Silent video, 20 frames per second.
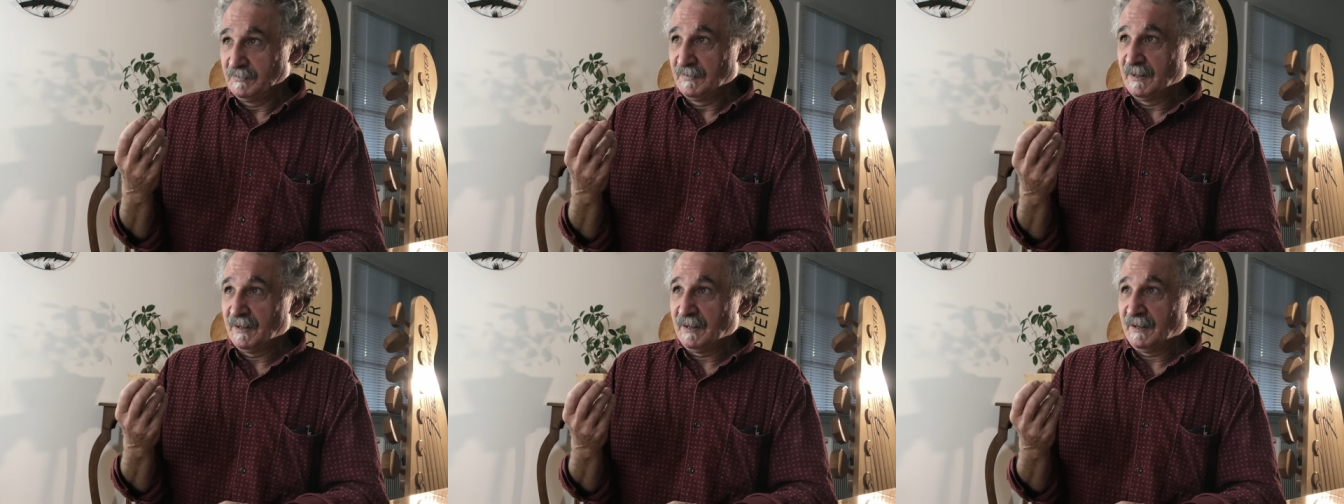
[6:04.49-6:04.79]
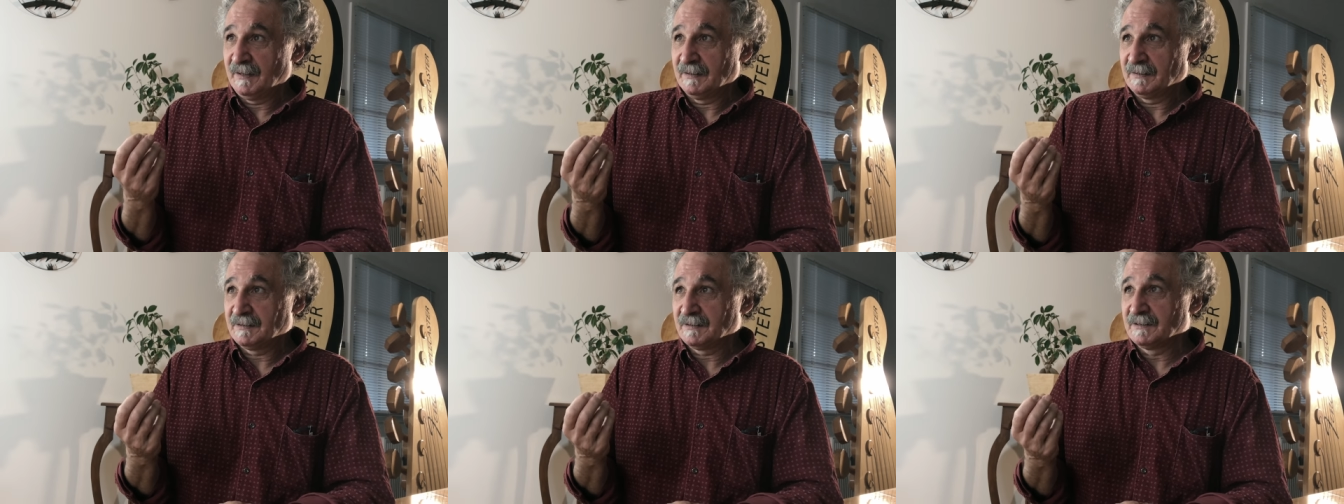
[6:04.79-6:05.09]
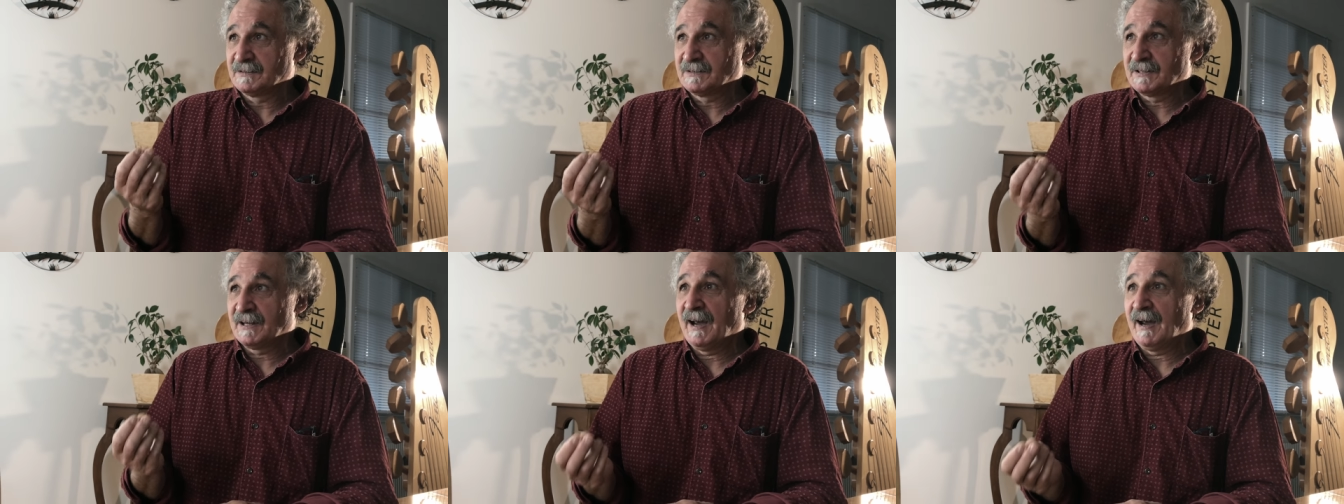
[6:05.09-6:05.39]
Uh,
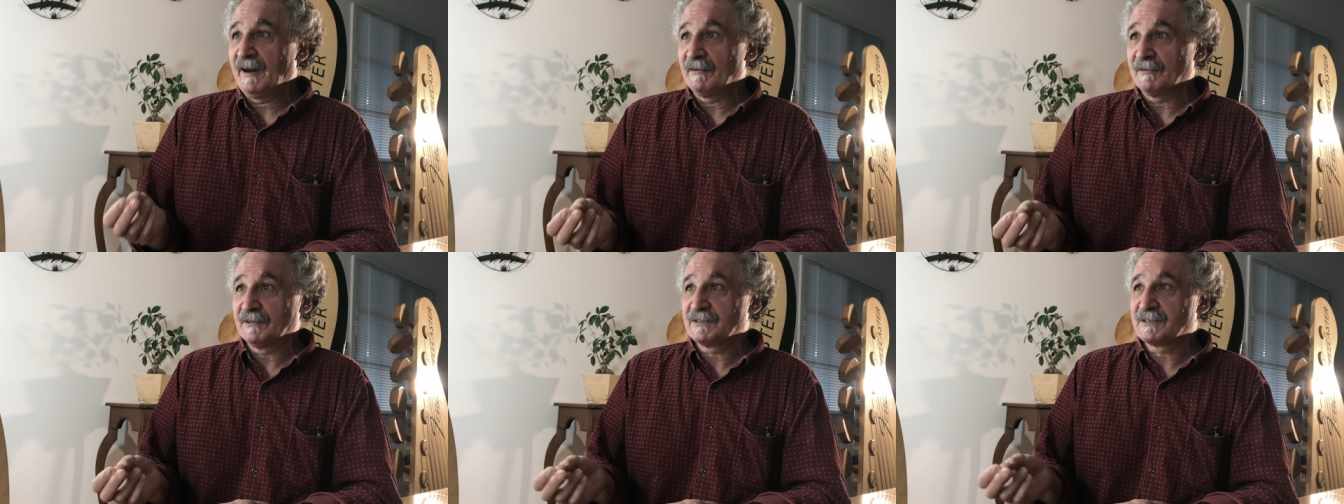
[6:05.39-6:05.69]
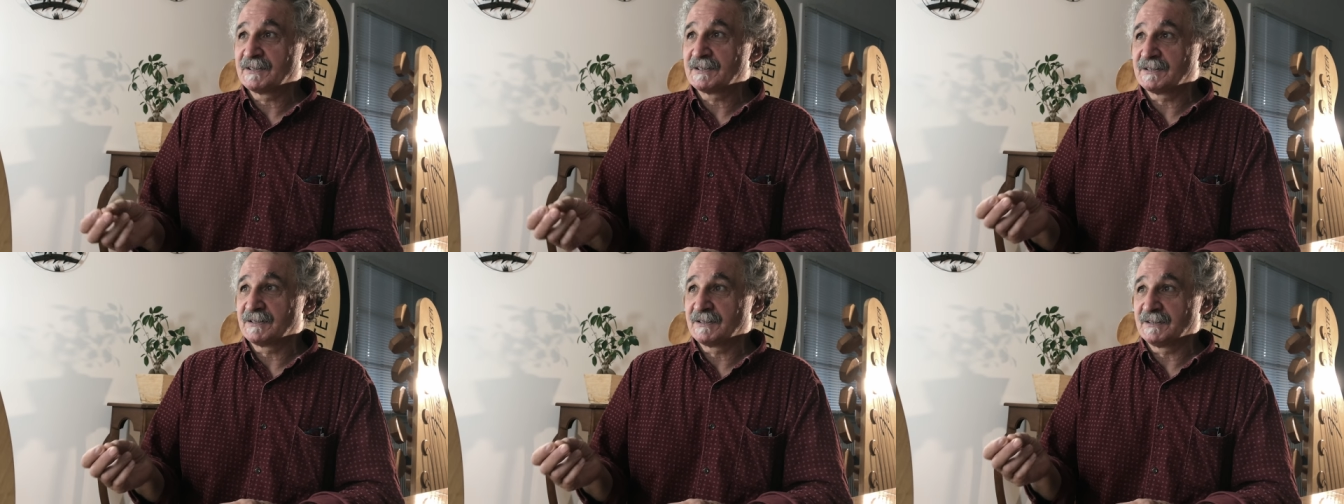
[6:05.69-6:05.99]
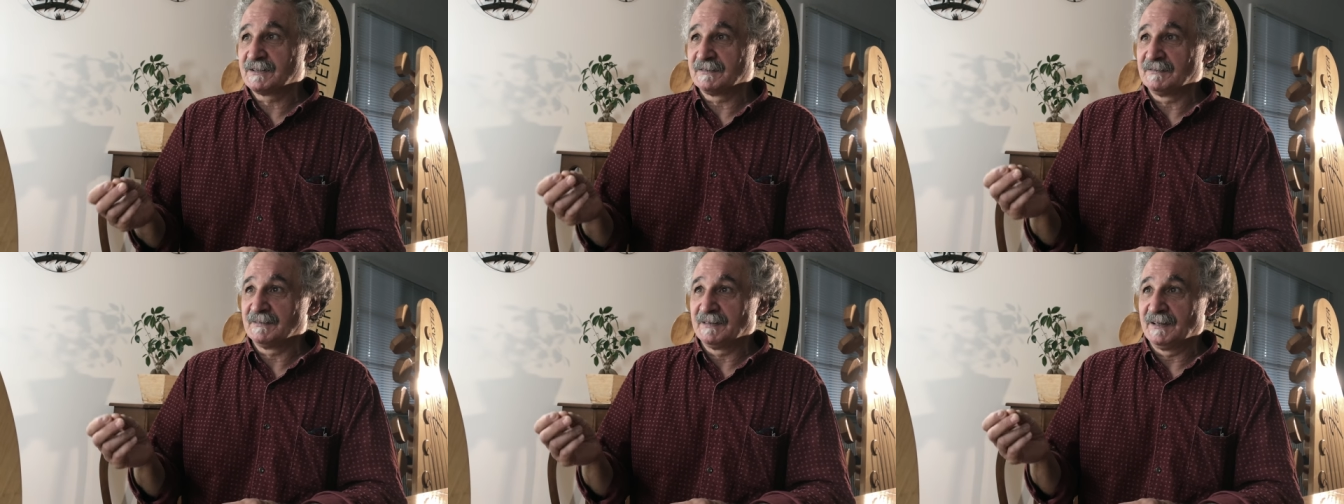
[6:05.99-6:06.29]

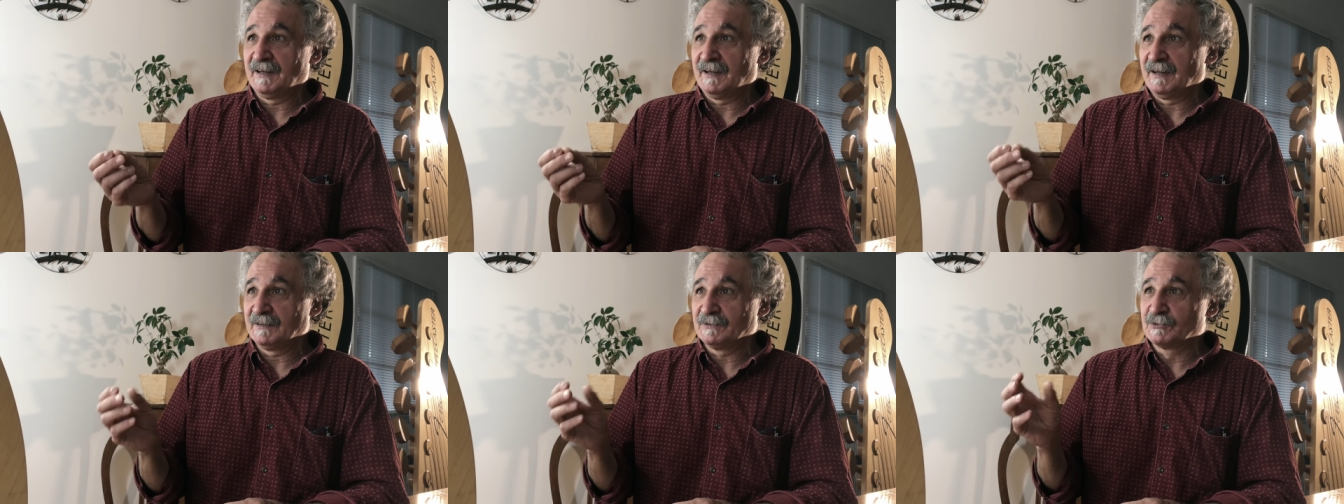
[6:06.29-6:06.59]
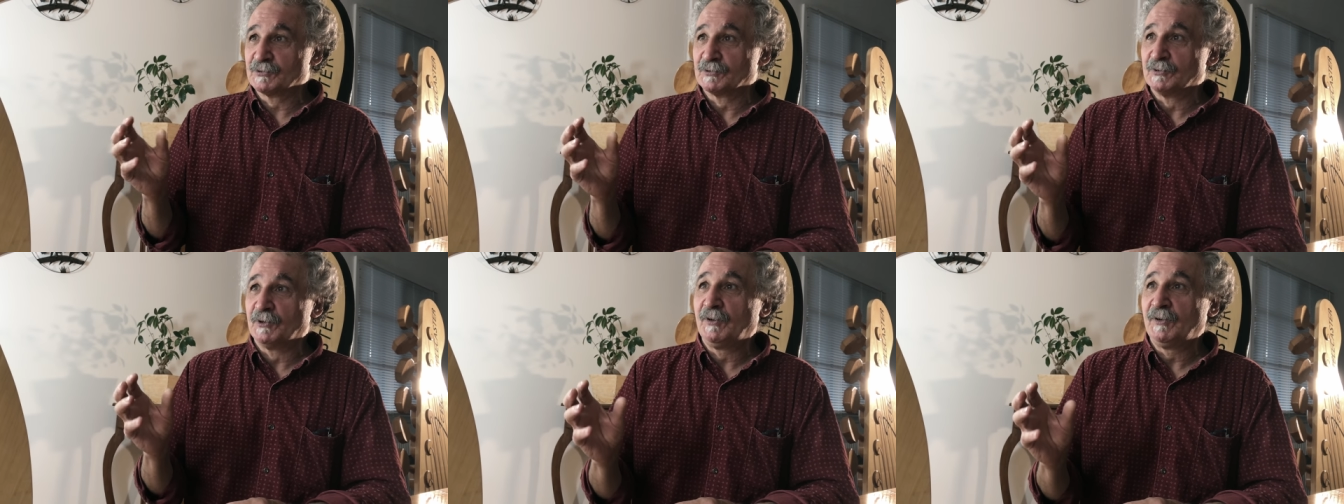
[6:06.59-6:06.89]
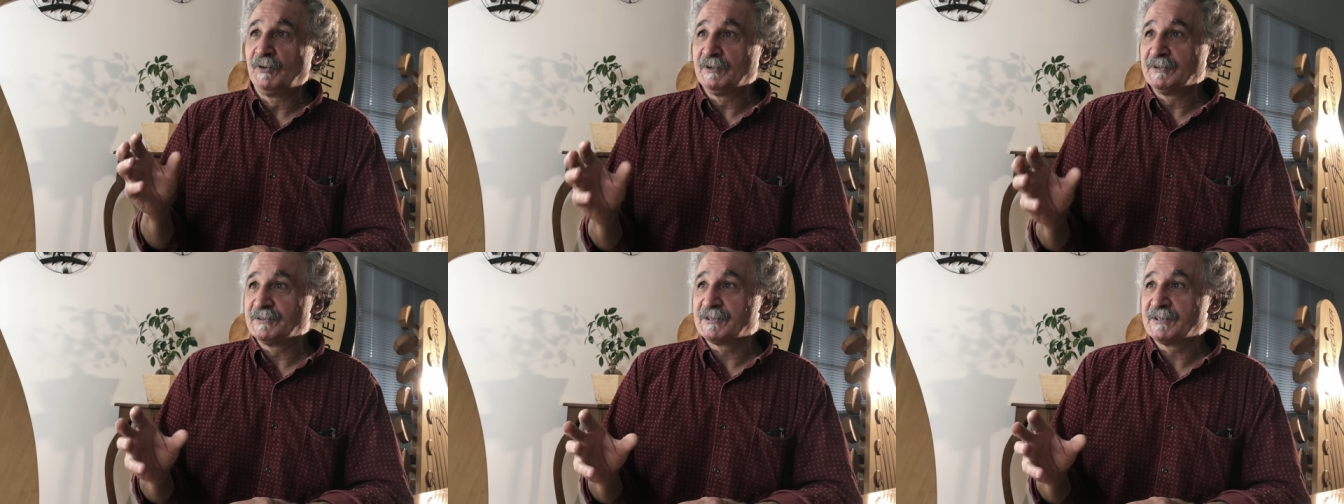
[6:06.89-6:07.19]
guitarists are
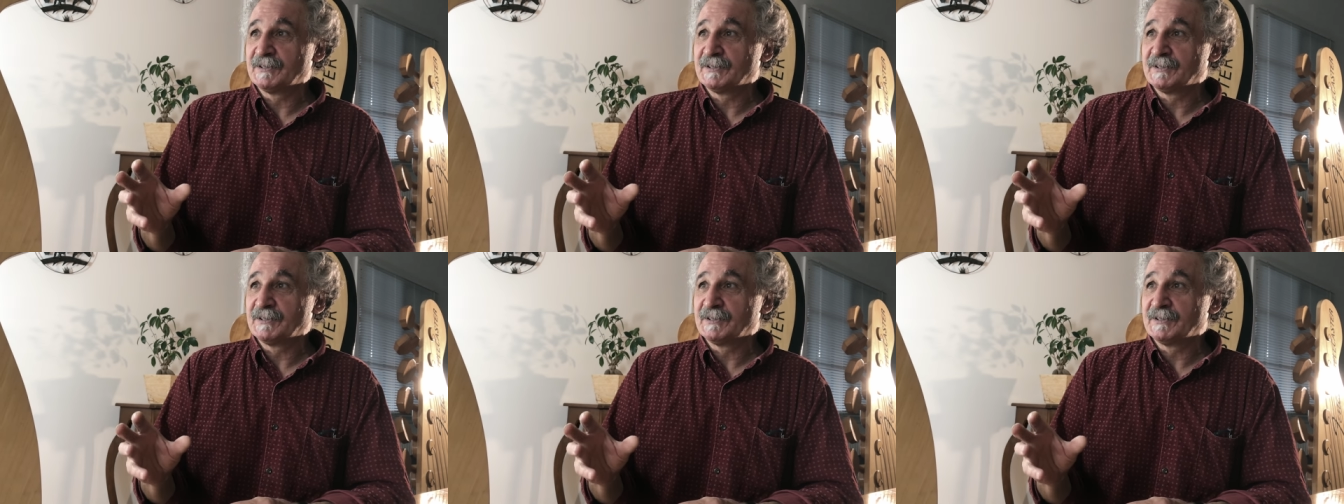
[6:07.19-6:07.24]
drawn